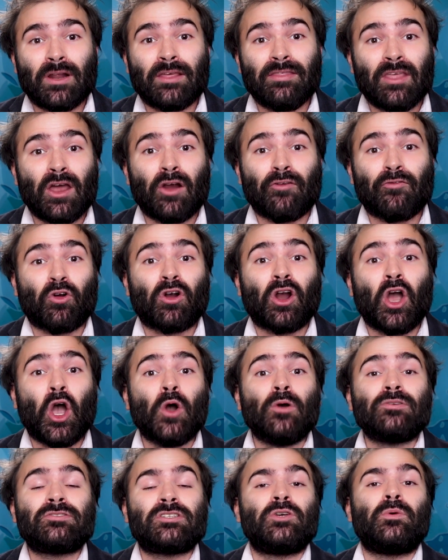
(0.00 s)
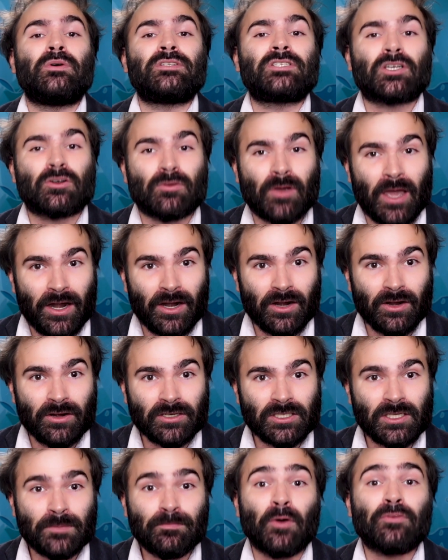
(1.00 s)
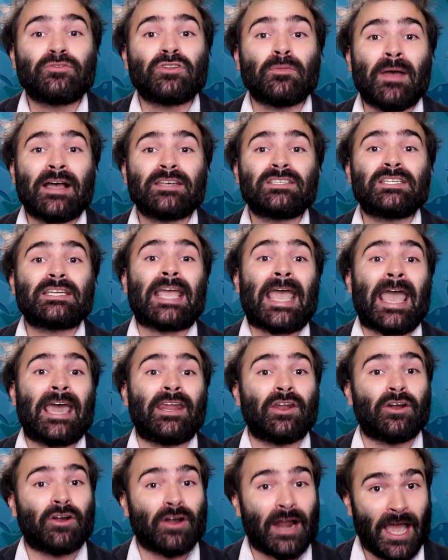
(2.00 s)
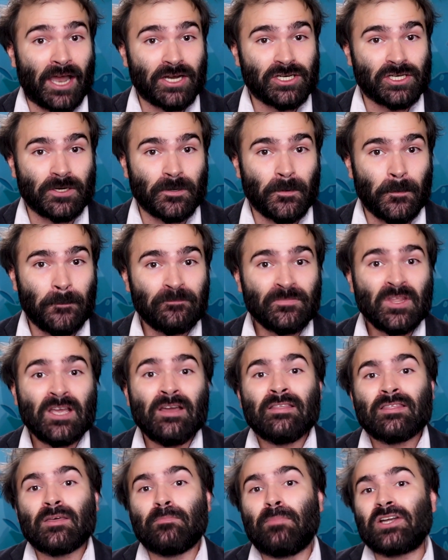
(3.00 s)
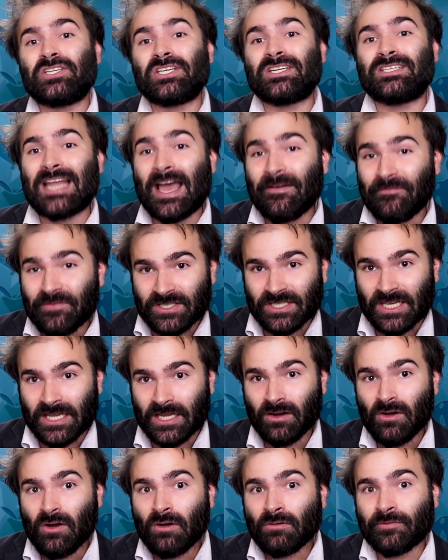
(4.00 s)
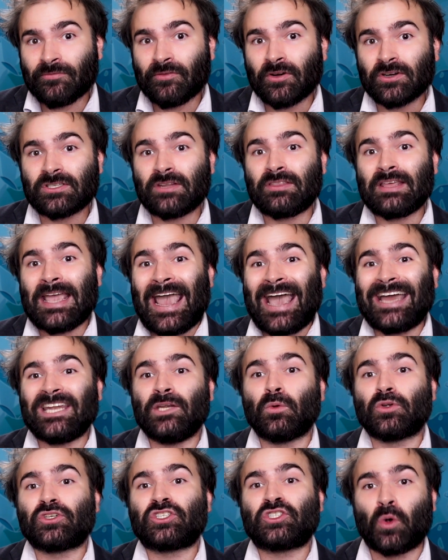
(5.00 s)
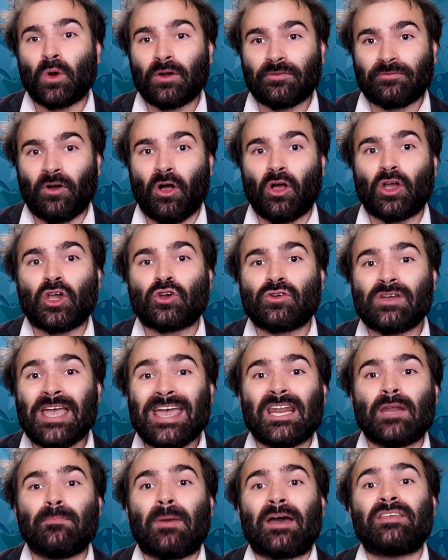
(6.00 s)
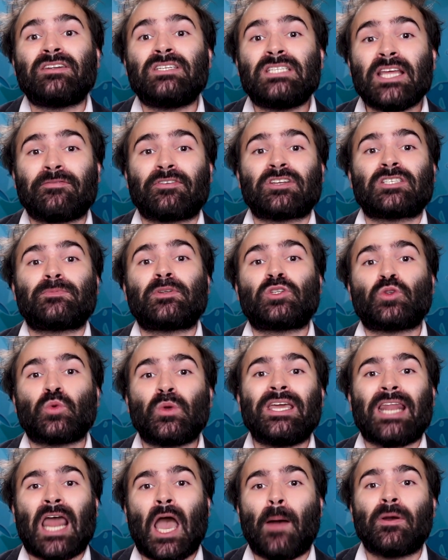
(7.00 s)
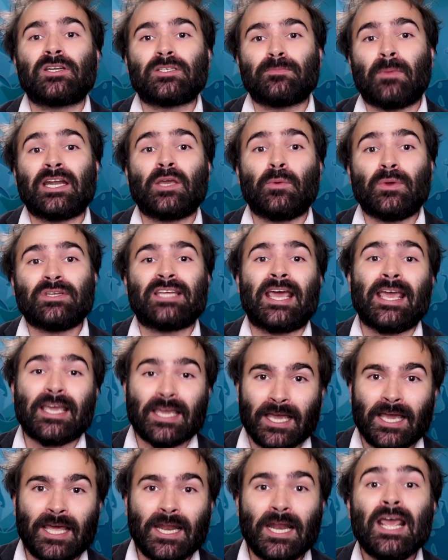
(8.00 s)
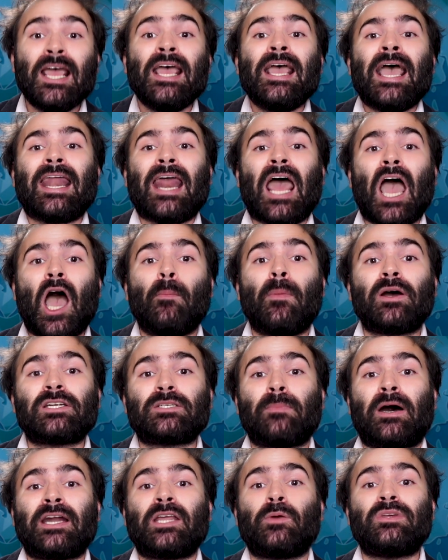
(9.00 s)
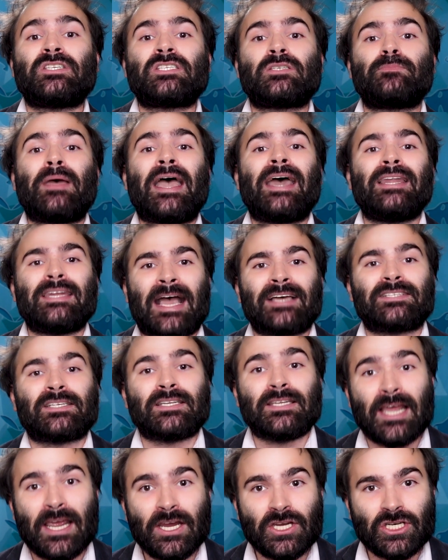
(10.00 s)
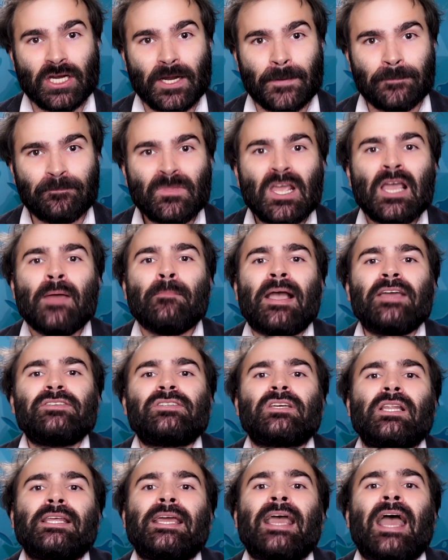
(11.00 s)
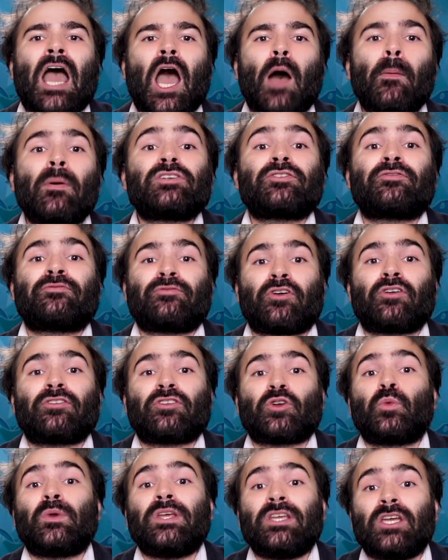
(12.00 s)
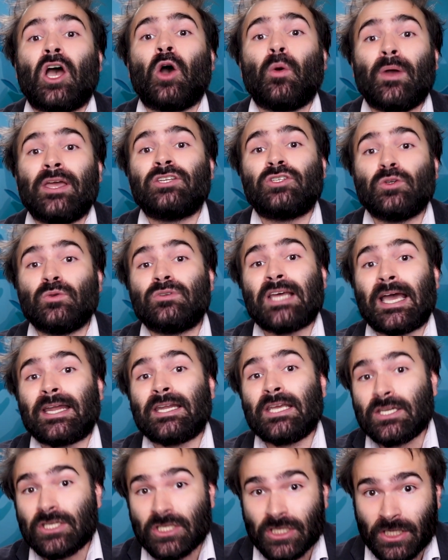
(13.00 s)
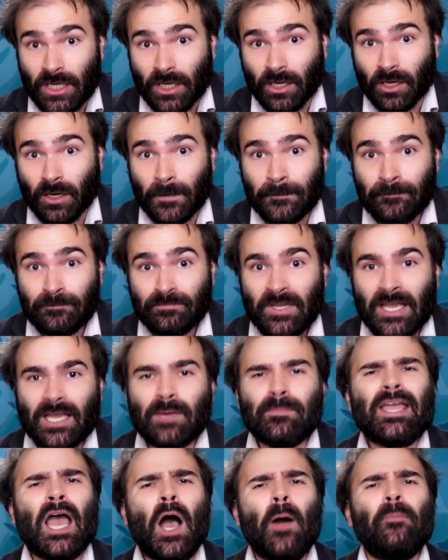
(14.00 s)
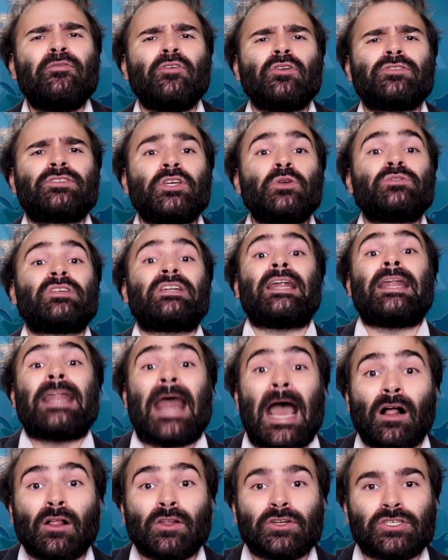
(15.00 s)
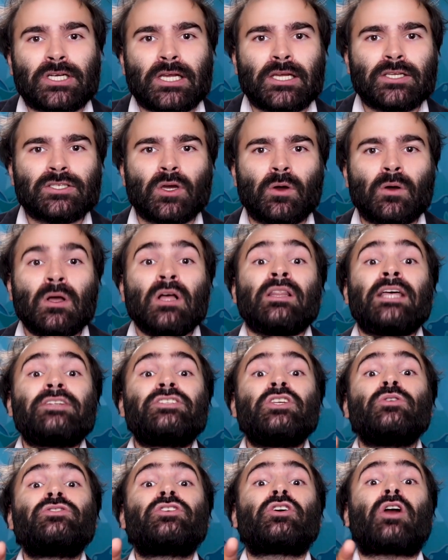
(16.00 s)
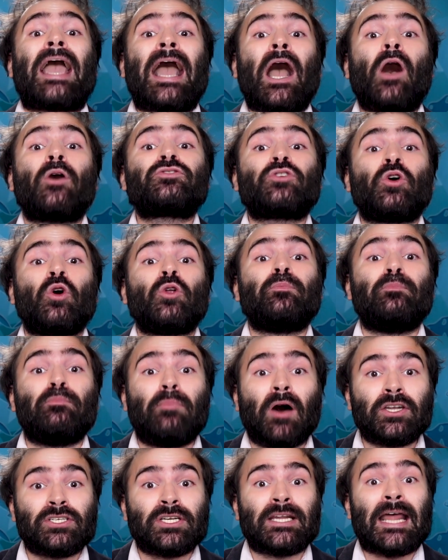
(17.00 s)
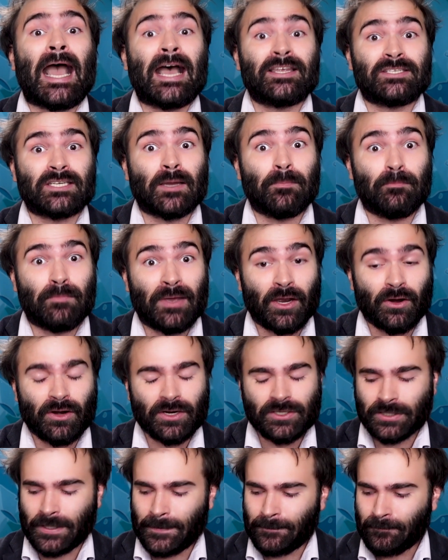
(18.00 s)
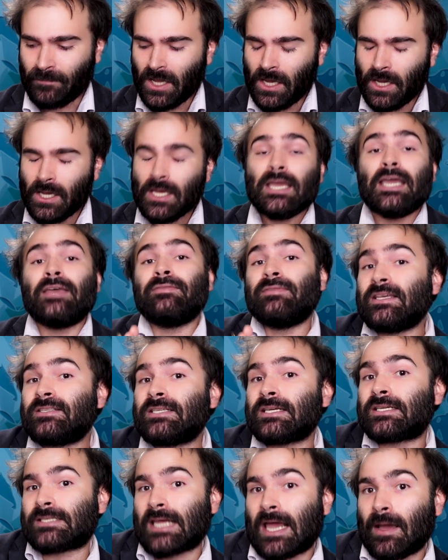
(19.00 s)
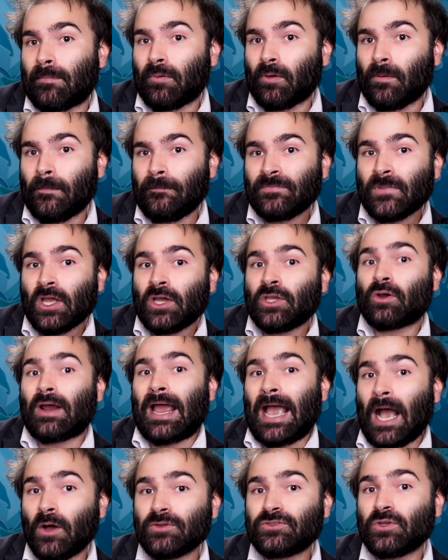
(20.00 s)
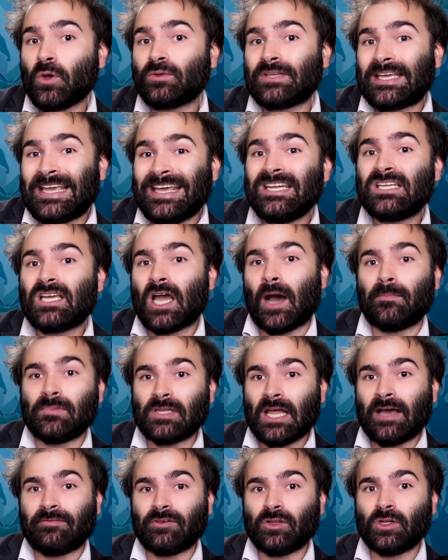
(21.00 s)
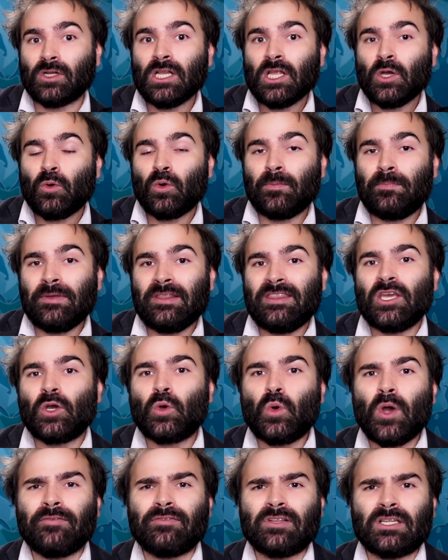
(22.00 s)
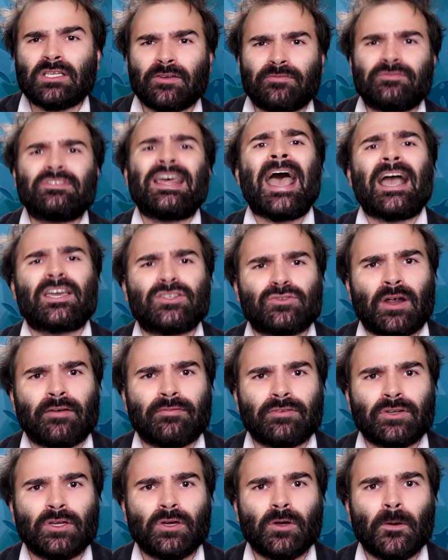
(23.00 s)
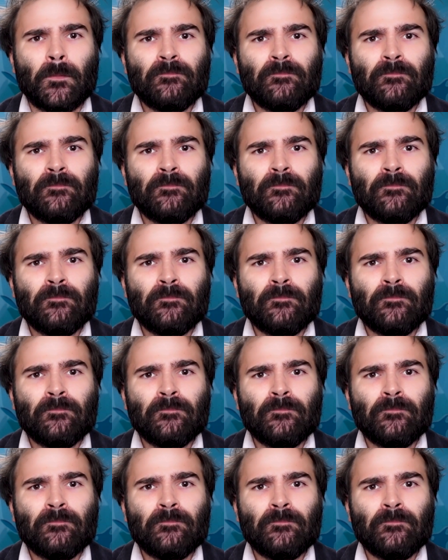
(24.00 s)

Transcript: and therefore owes to its creditors, both domestic and international. The budget deficit refers to the annual shortfall created by the difference between how much money we take in and how much money we spend as a nation. Basically, how much further we go into debt each year. It can be helpful to use an analogy, so let's use your household budget as a comparison. In this example, your household income level would be the equivalent of tax revenue,